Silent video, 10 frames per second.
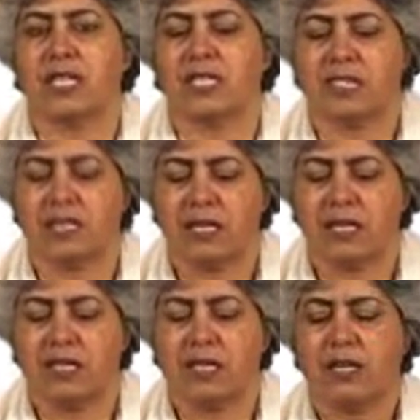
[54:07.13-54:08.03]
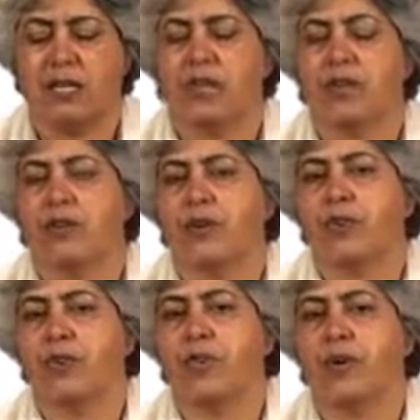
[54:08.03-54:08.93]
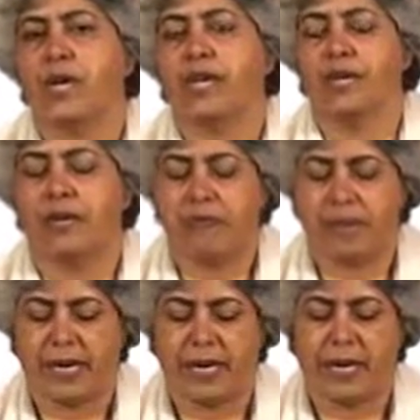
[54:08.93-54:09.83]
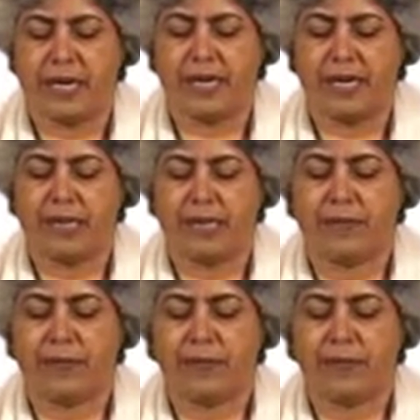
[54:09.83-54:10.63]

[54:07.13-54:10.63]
is when a man